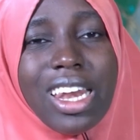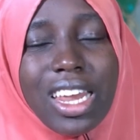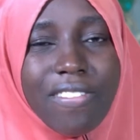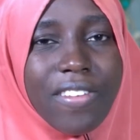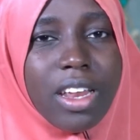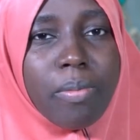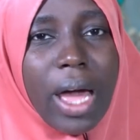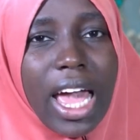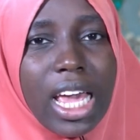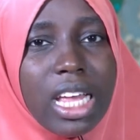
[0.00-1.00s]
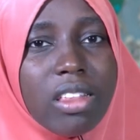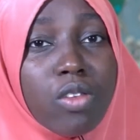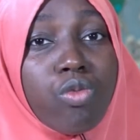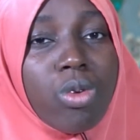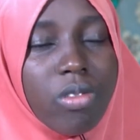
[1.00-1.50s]
living by it,
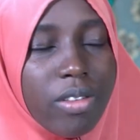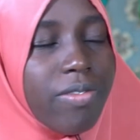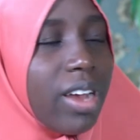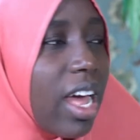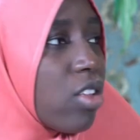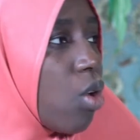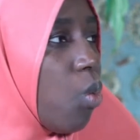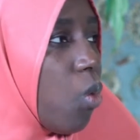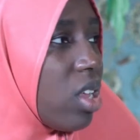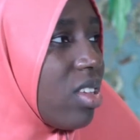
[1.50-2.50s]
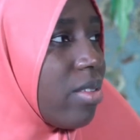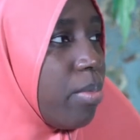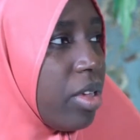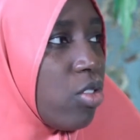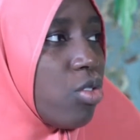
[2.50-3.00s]
if we reflect on what
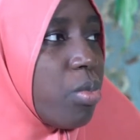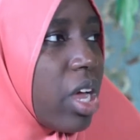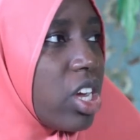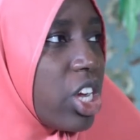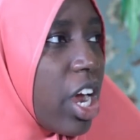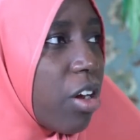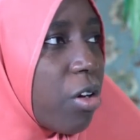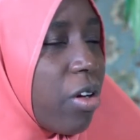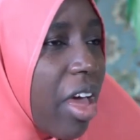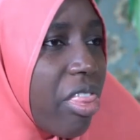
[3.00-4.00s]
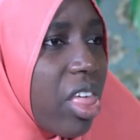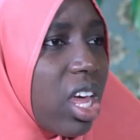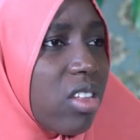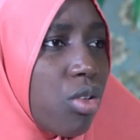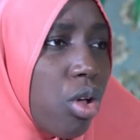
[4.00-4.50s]
it means to be a Shakur, I
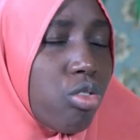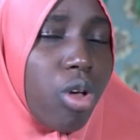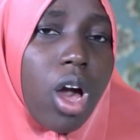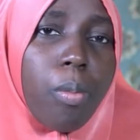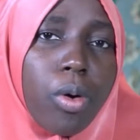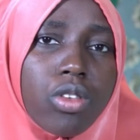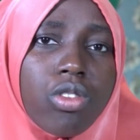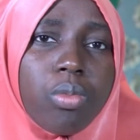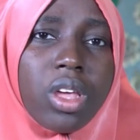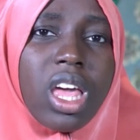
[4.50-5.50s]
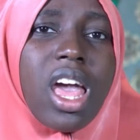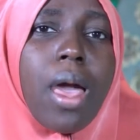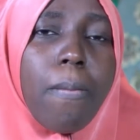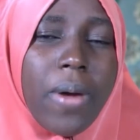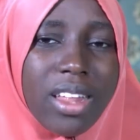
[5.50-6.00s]
think it's going to help us to be
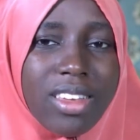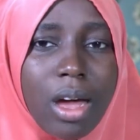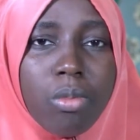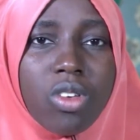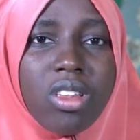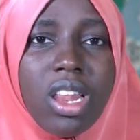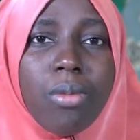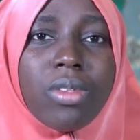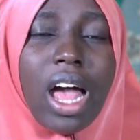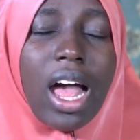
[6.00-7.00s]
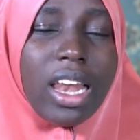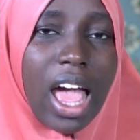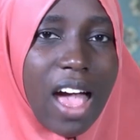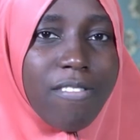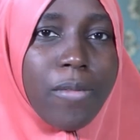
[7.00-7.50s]
better Muslims and
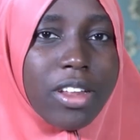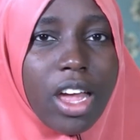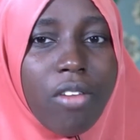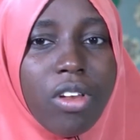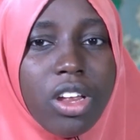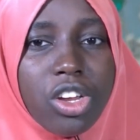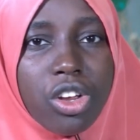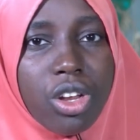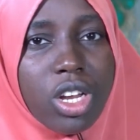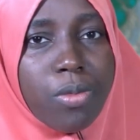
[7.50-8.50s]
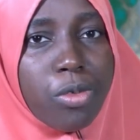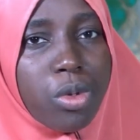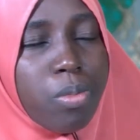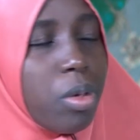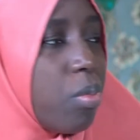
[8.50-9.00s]
have better relationships
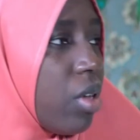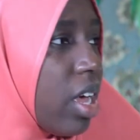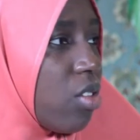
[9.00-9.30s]
with people.